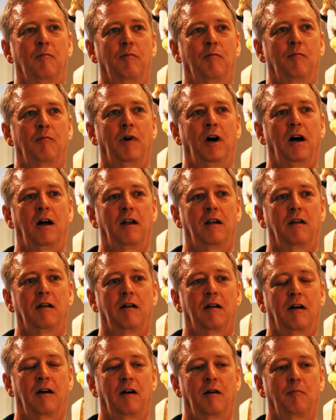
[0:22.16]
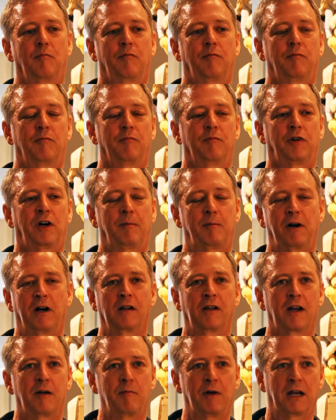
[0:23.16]
but
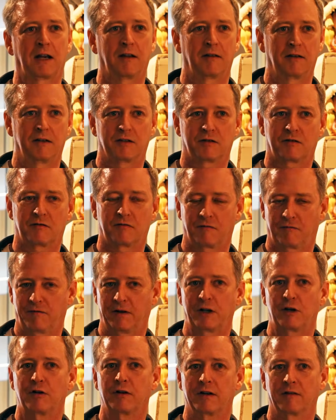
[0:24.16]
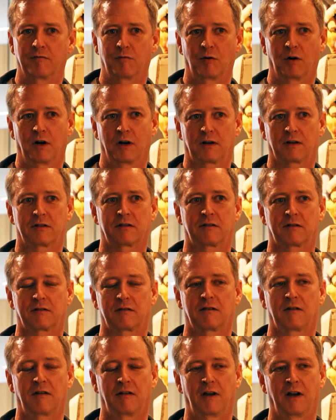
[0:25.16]
primarily I'm making these figurative works
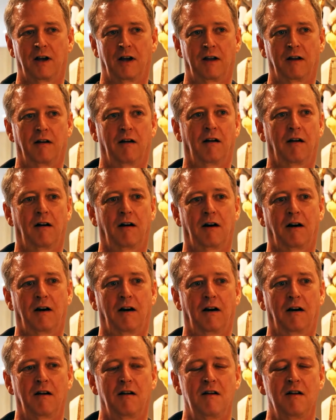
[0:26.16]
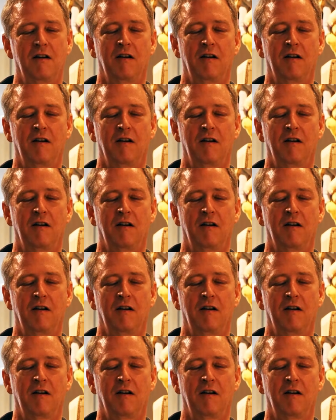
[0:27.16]
that are